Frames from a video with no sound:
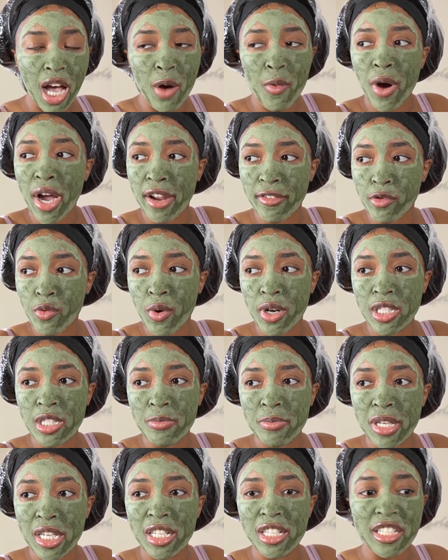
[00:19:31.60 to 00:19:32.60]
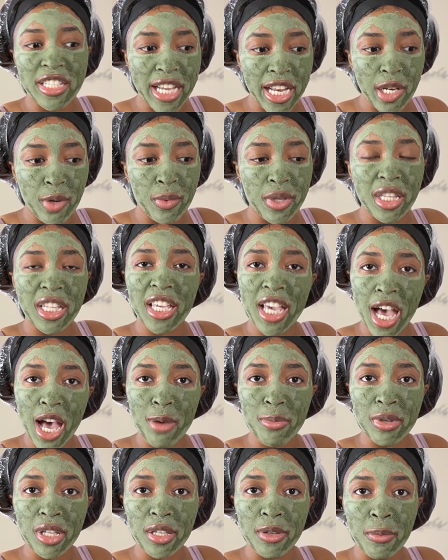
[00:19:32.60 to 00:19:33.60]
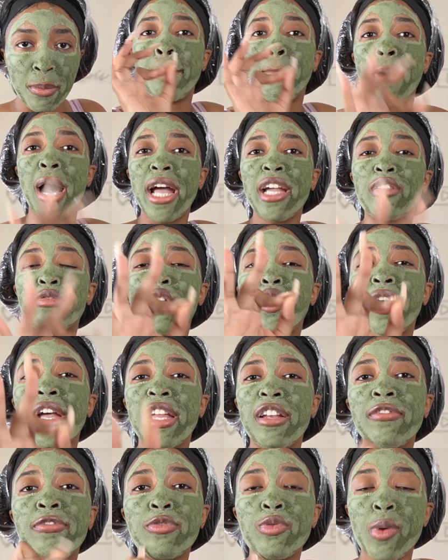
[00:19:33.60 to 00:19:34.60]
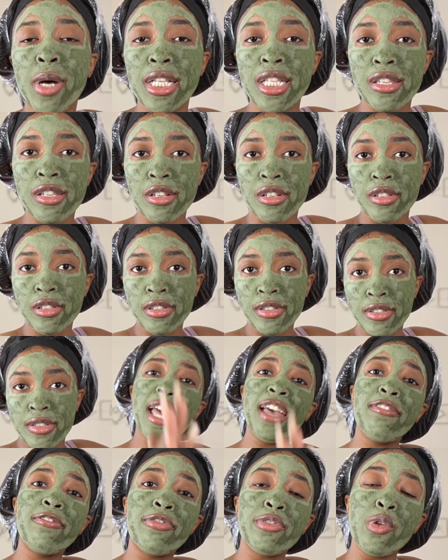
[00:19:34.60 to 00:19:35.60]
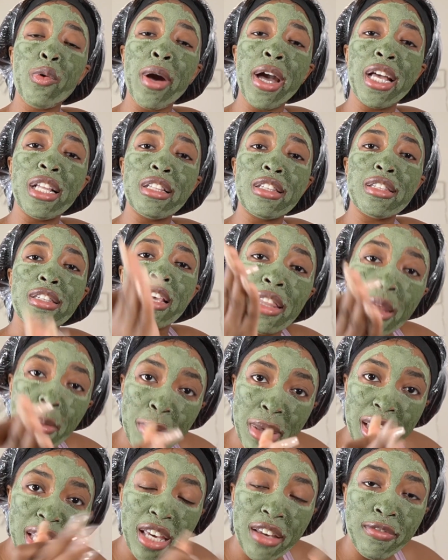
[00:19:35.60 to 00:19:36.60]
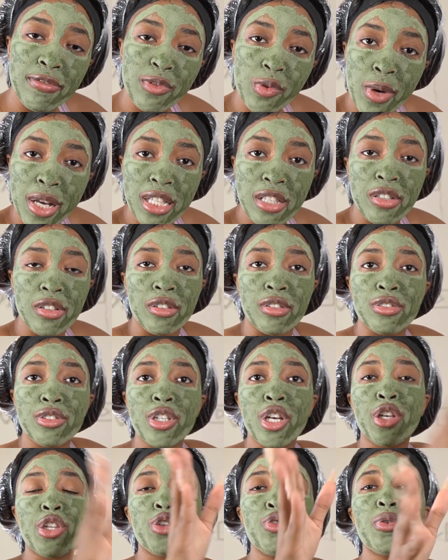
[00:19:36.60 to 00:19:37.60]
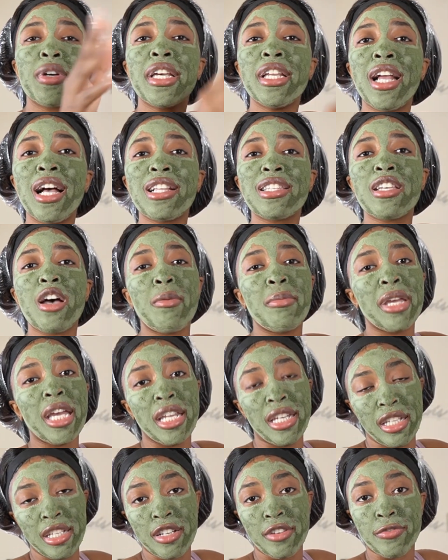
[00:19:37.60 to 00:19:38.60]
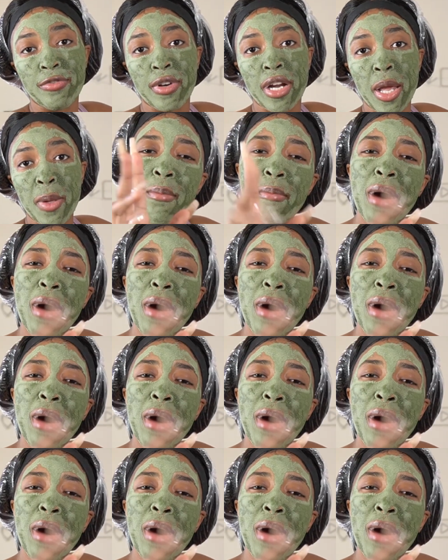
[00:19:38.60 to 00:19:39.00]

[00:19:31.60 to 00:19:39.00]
I want everyone to be genuinely happy. Micro-influencers influence the big influencers. You cannot tell me any different.